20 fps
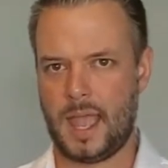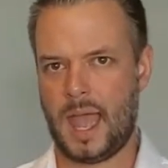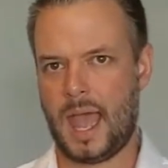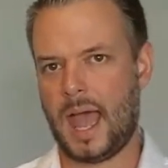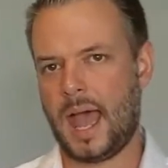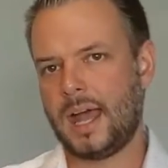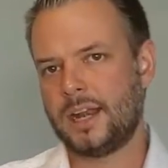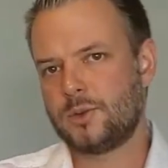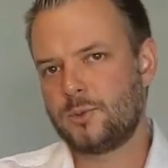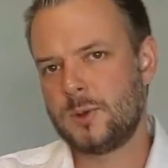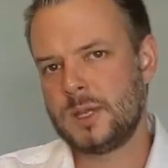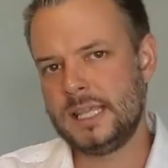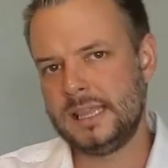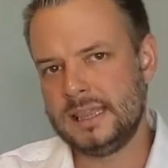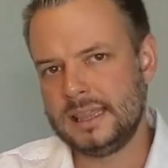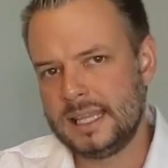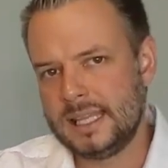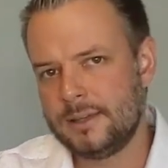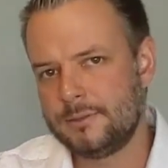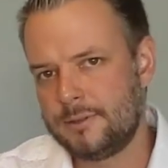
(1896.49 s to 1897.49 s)
how do we
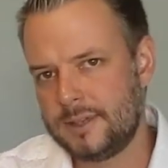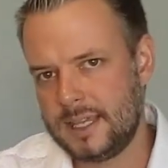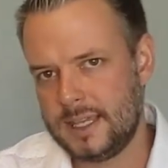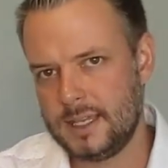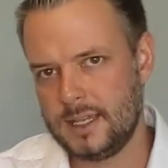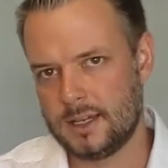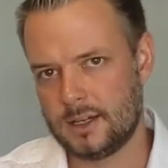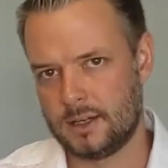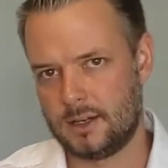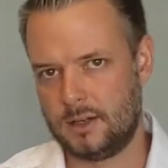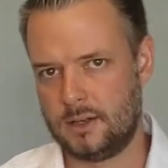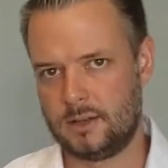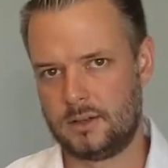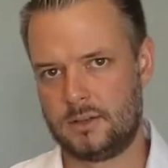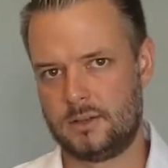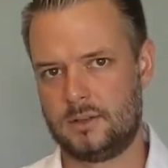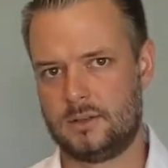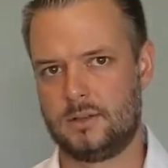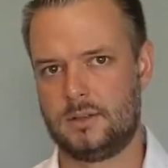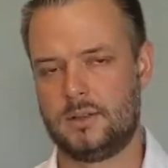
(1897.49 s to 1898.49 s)
live here